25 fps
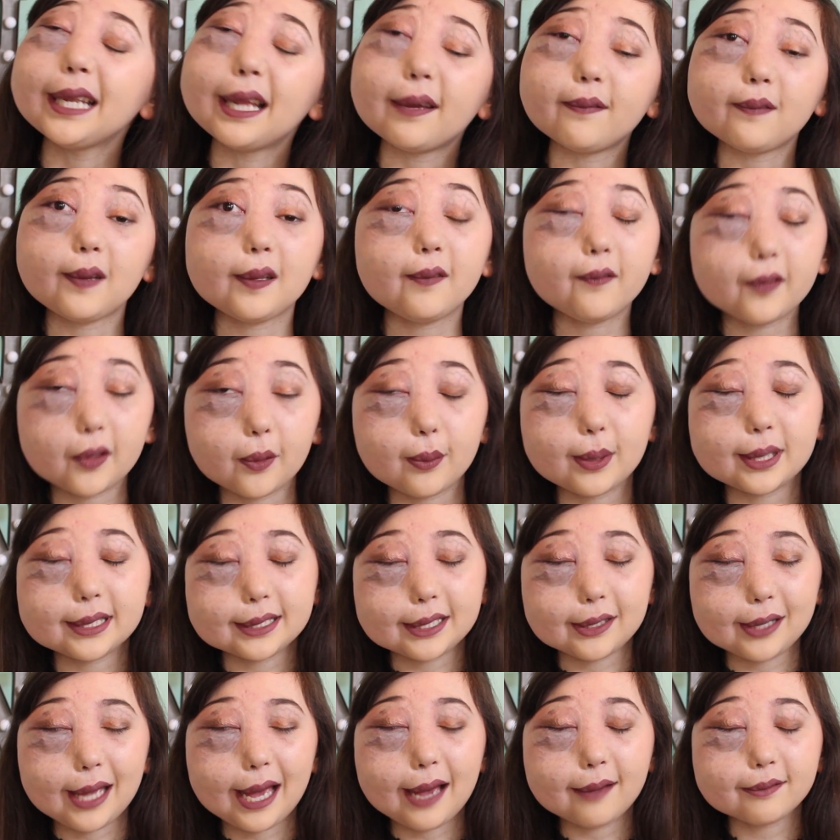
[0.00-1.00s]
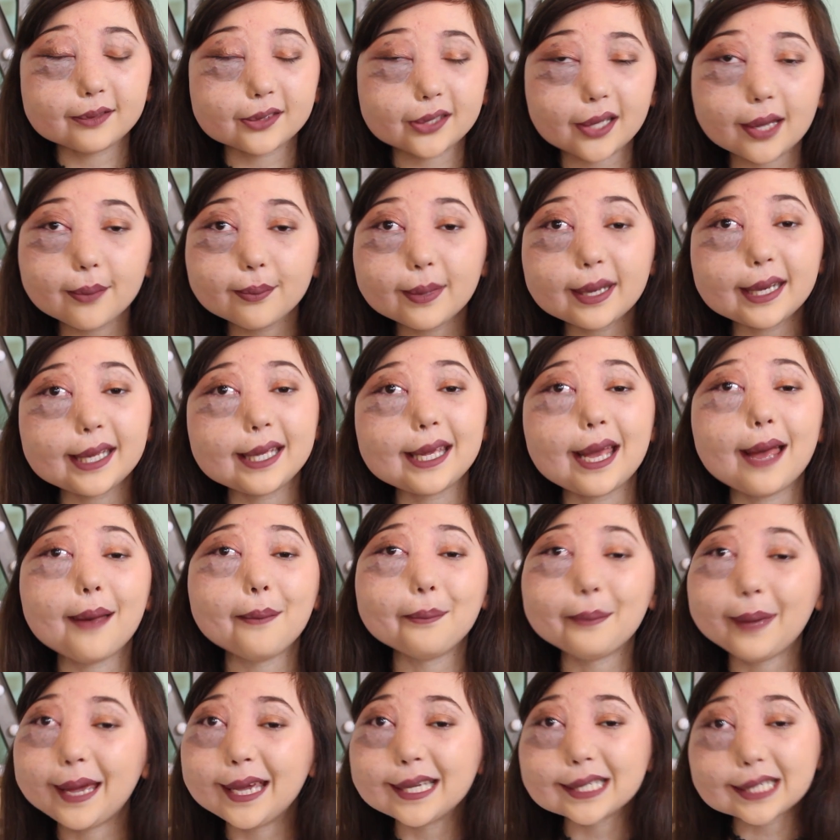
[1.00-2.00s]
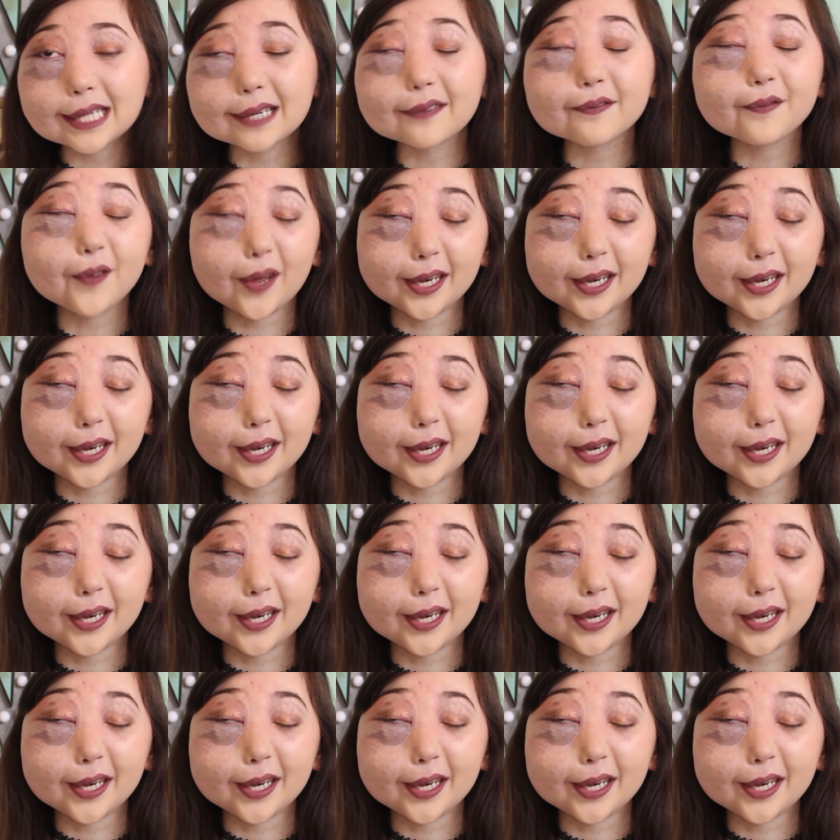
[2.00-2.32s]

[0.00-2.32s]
lovely viewers who have so many amazing,